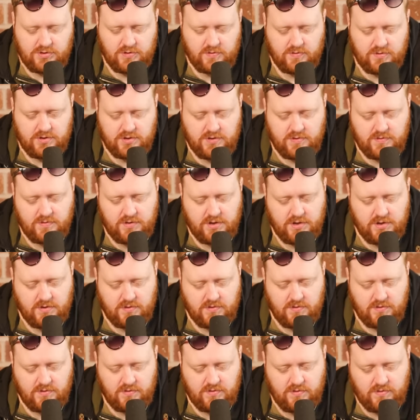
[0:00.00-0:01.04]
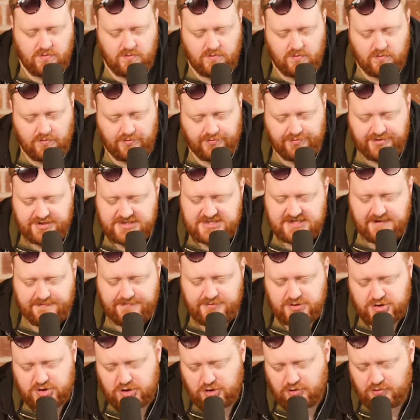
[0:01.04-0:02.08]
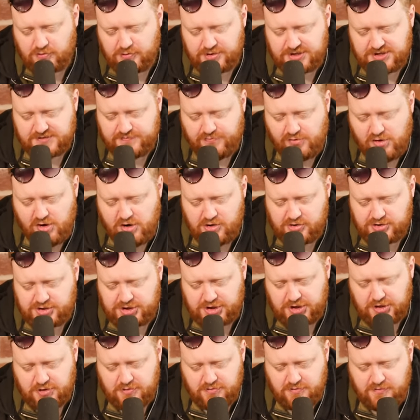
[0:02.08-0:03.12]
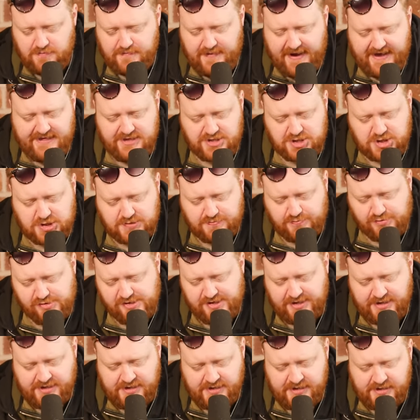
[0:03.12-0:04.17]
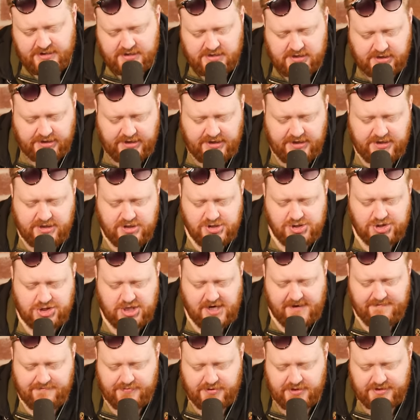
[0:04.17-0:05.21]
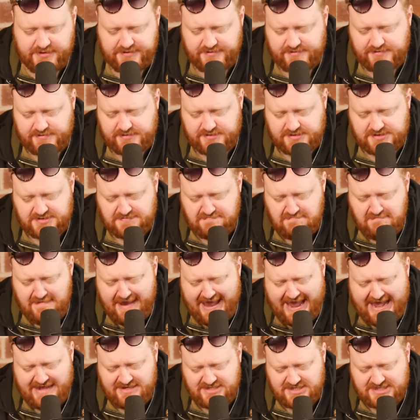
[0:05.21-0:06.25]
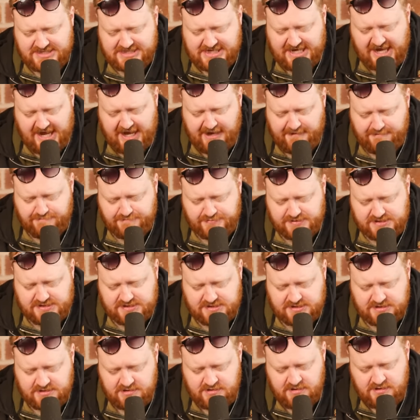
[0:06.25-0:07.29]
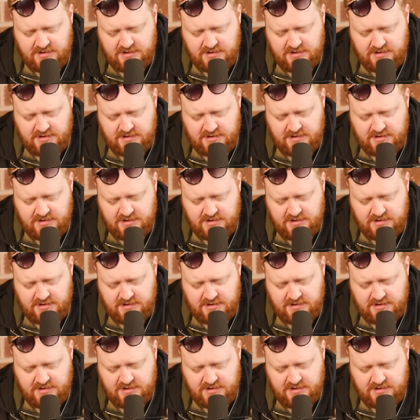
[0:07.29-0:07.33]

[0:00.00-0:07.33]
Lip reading: Yo, yo, yo. This episode is brought to you by the Spring Cleaning Champions, Manscaped.